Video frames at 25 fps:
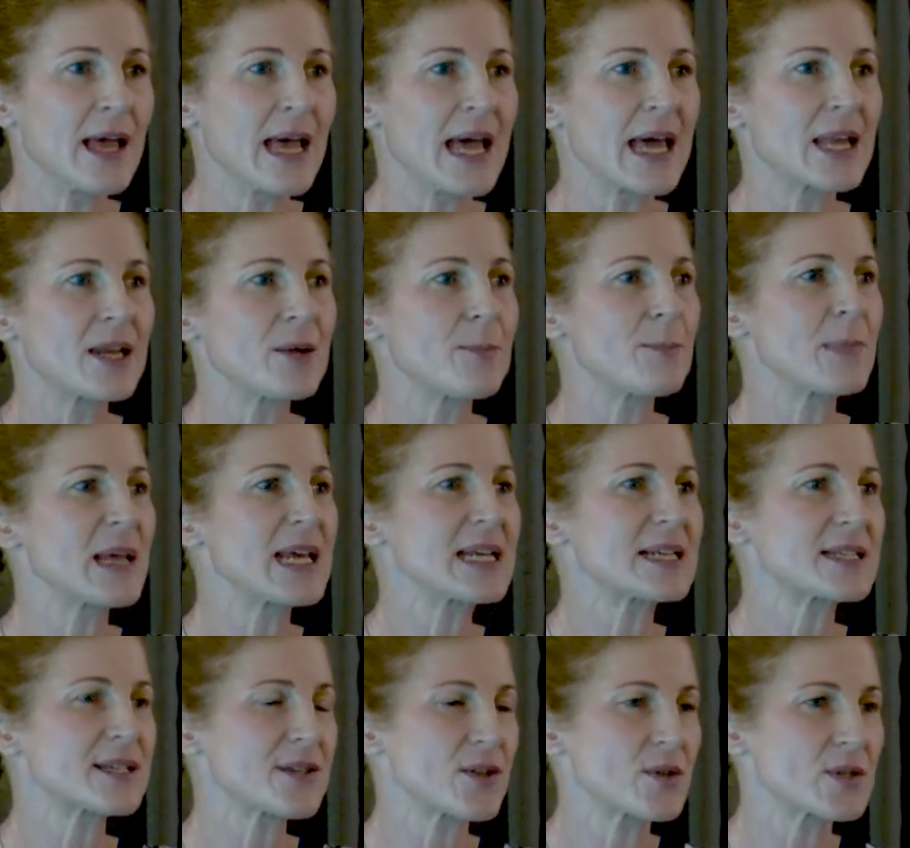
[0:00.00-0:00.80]
and it
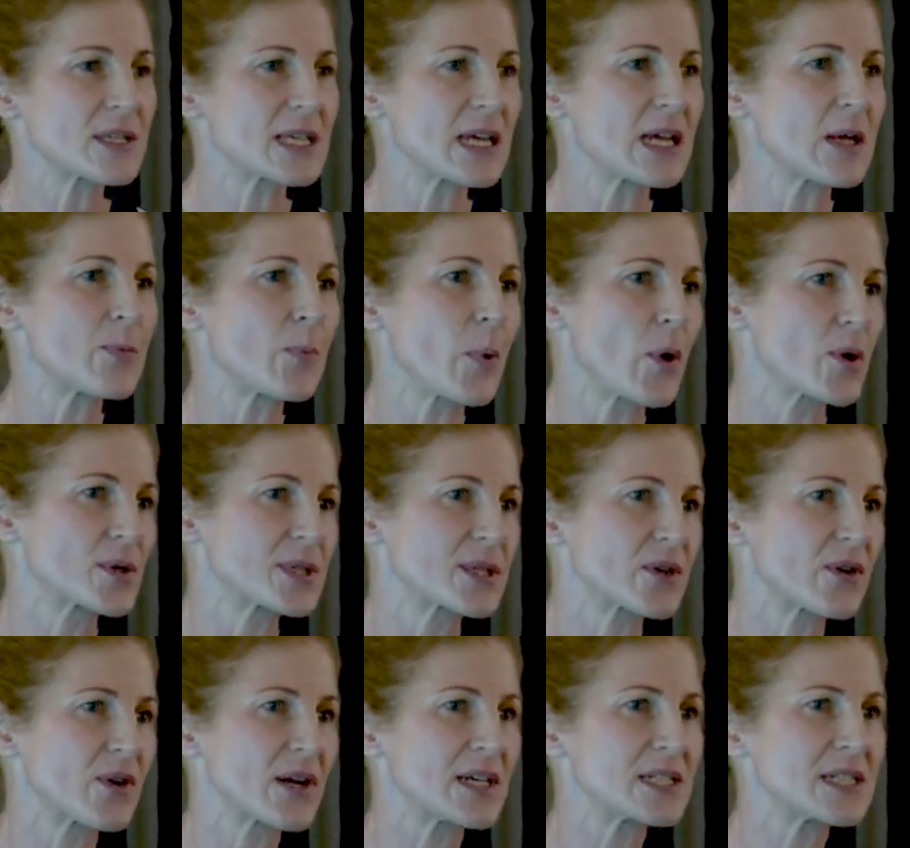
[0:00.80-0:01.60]
meets those
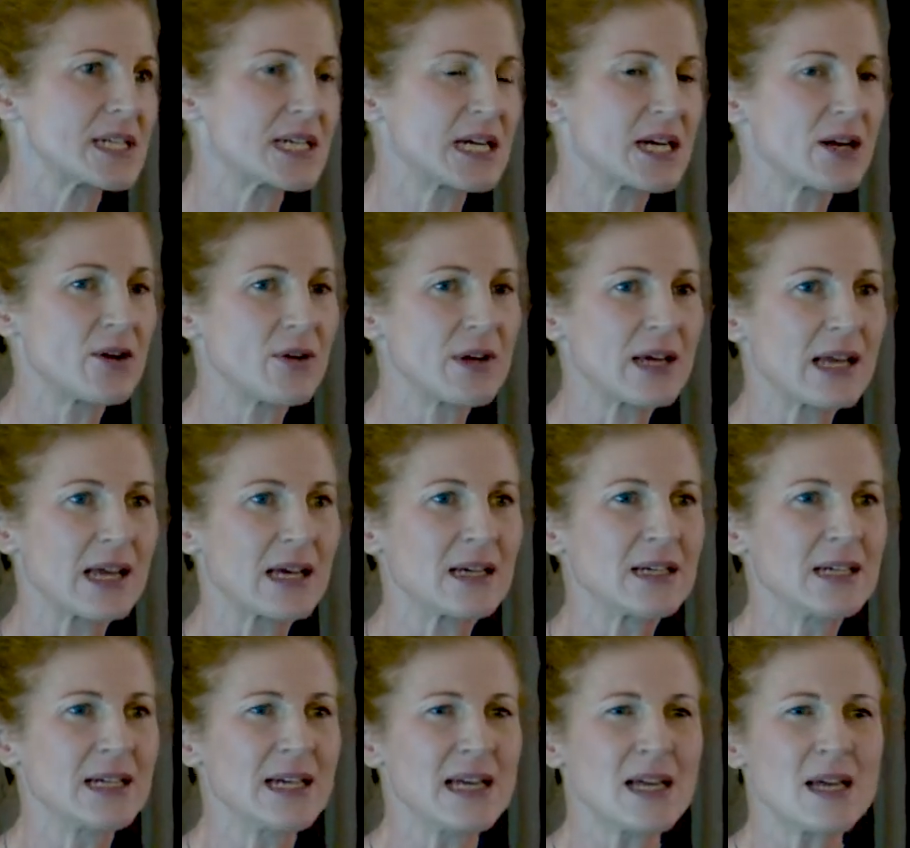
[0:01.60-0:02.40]
EPOS criteria.